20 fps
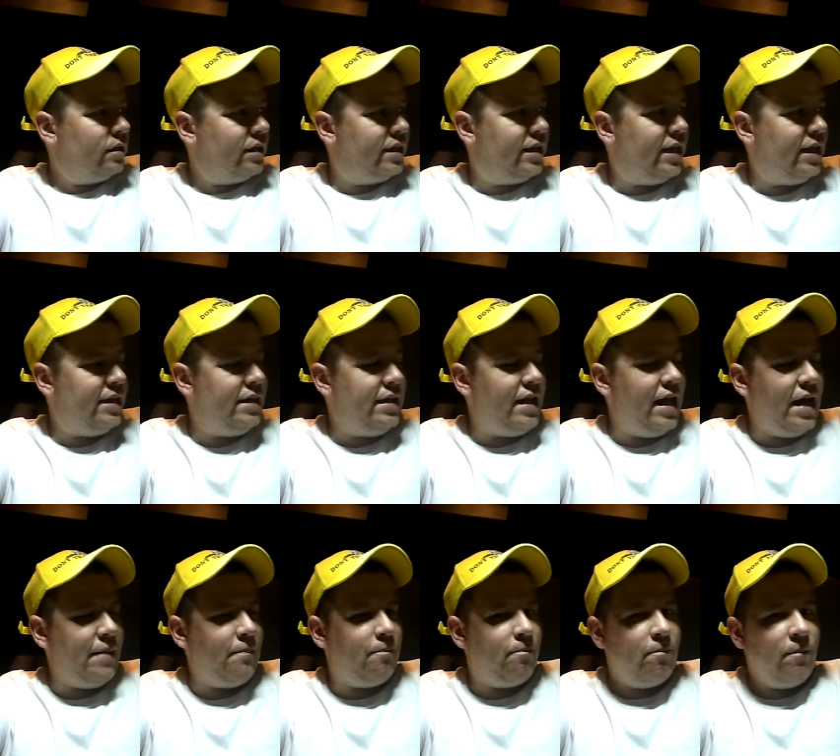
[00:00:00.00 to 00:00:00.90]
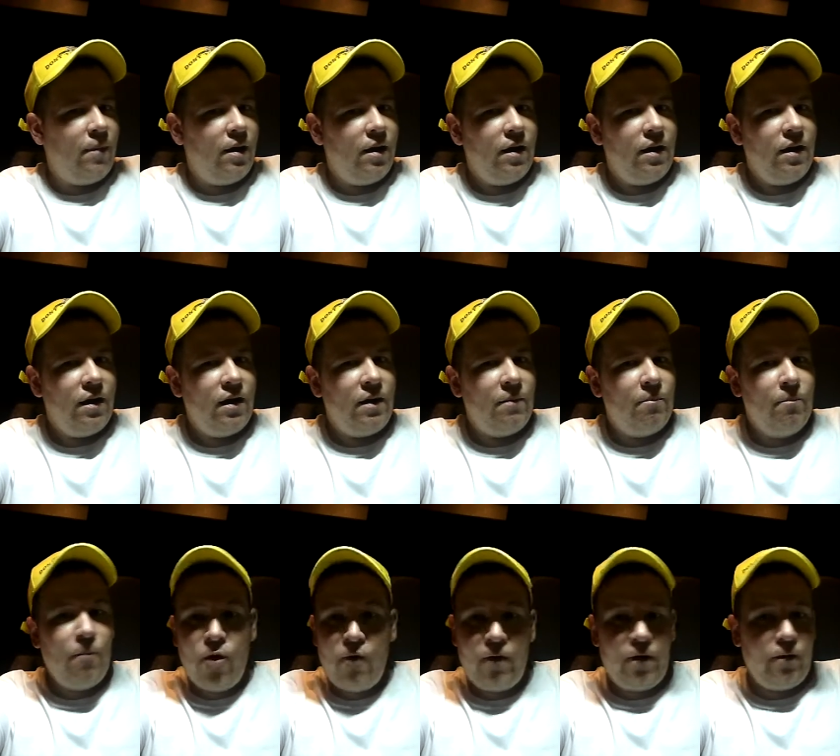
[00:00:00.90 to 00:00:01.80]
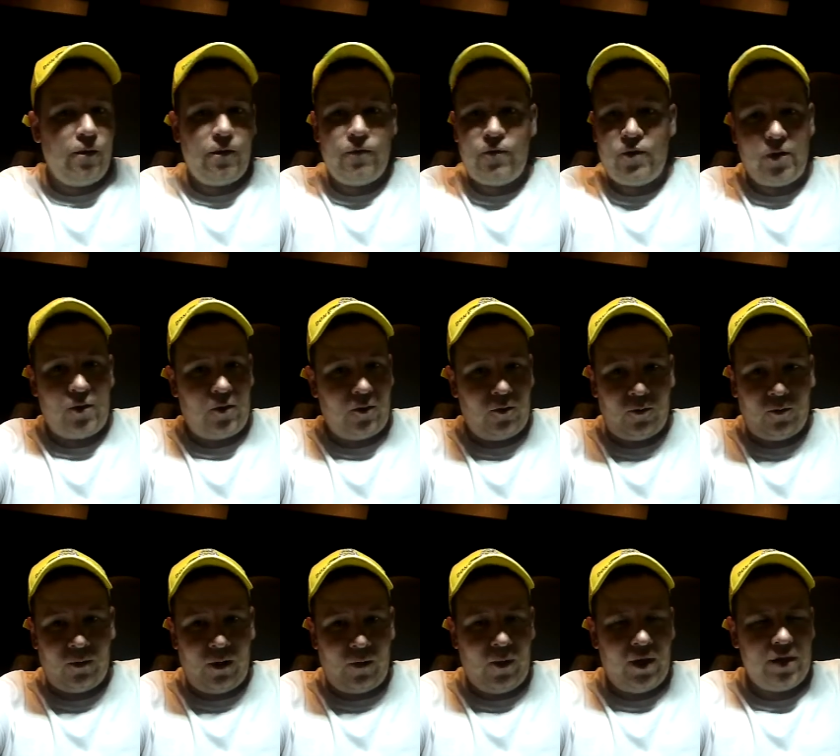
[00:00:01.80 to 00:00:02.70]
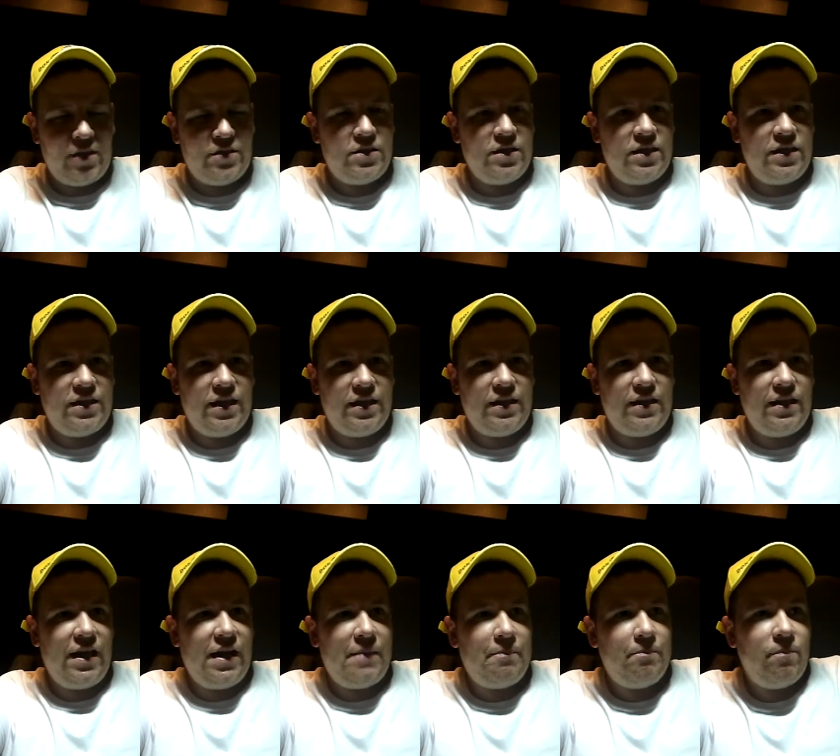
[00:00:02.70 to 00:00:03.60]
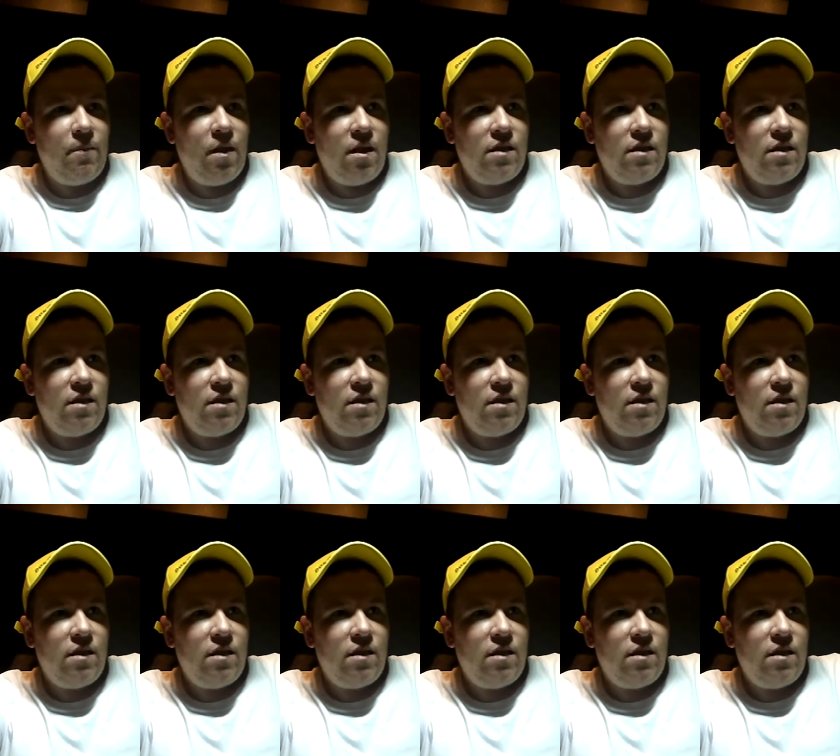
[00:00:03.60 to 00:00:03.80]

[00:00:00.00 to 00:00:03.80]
Kidnap movie review. I went and seen Kidnap.